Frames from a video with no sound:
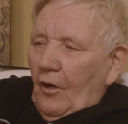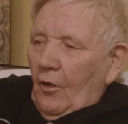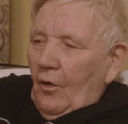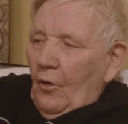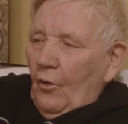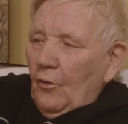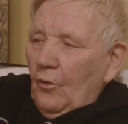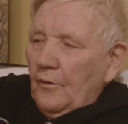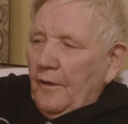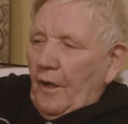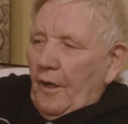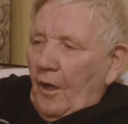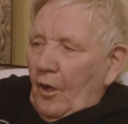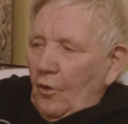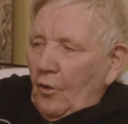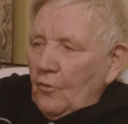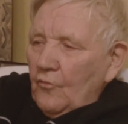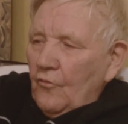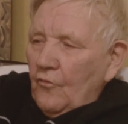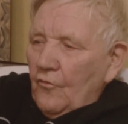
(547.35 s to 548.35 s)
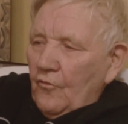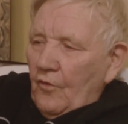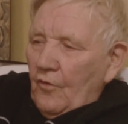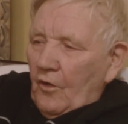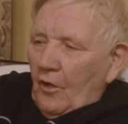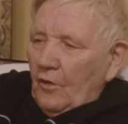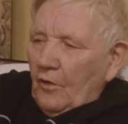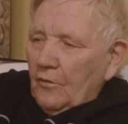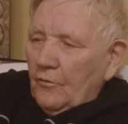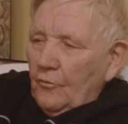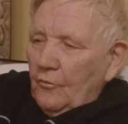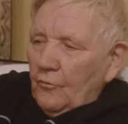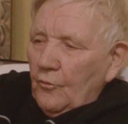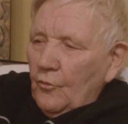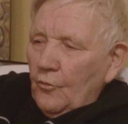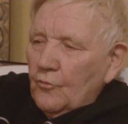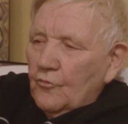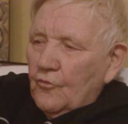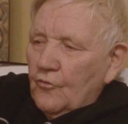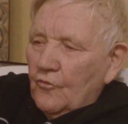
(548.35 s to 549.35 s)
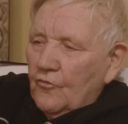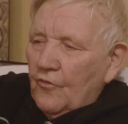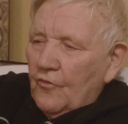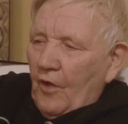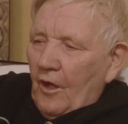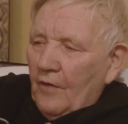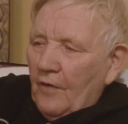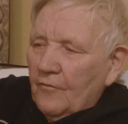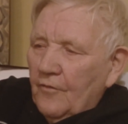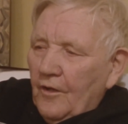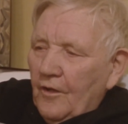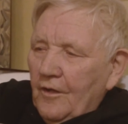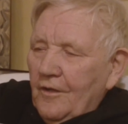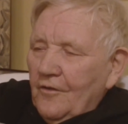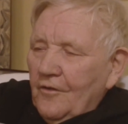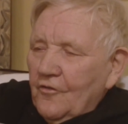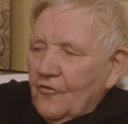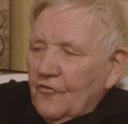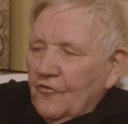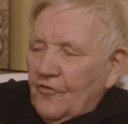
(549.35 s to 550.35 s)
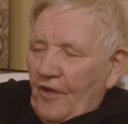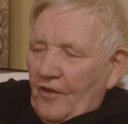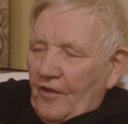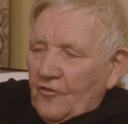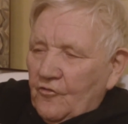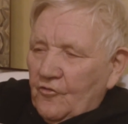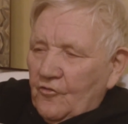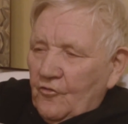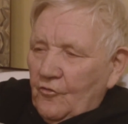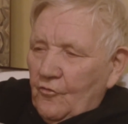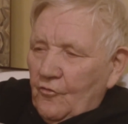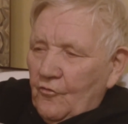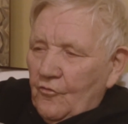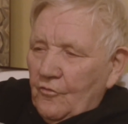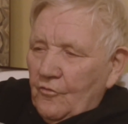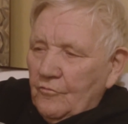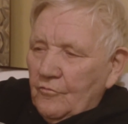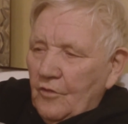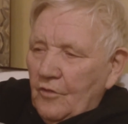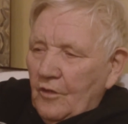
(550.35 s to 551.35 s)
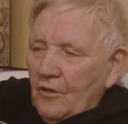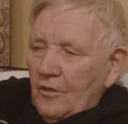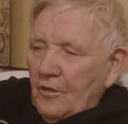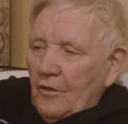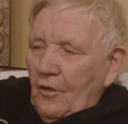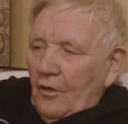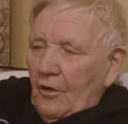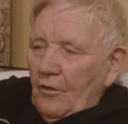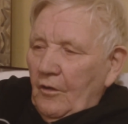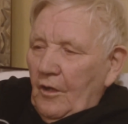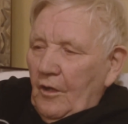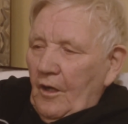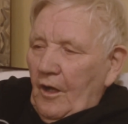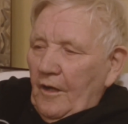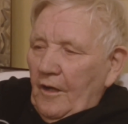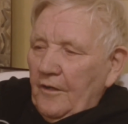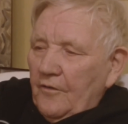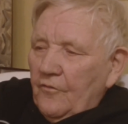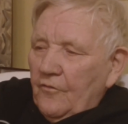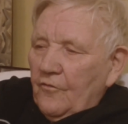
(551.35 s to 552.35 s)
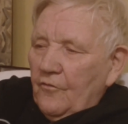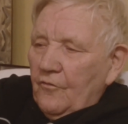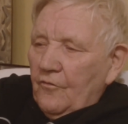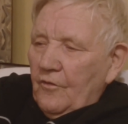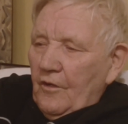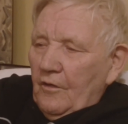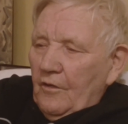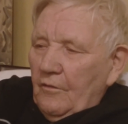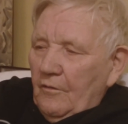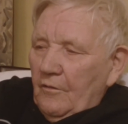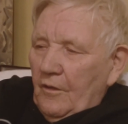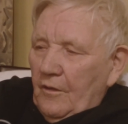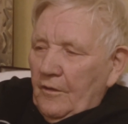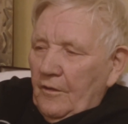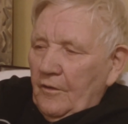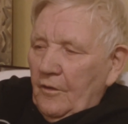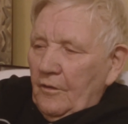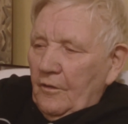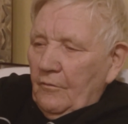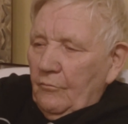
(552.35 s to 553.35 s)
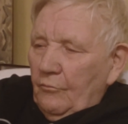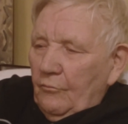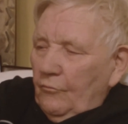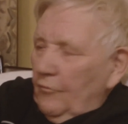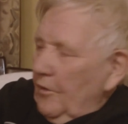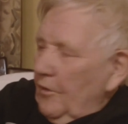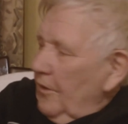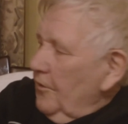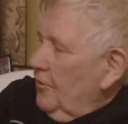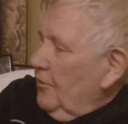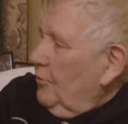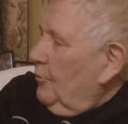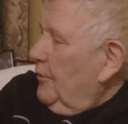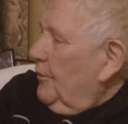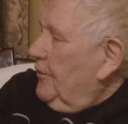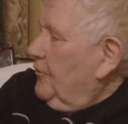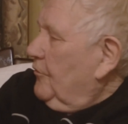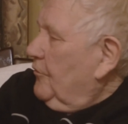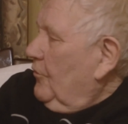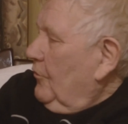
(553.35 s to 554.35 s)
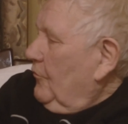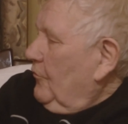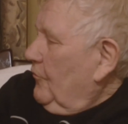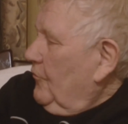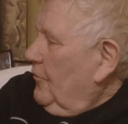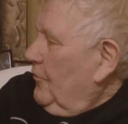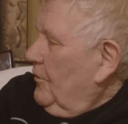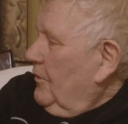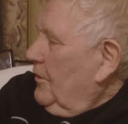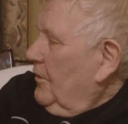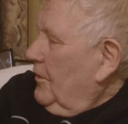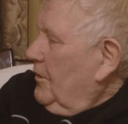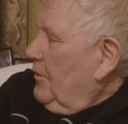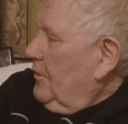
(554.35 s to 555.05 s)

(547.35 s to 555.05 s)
all the houses along the route used to have statues and lights in the windows.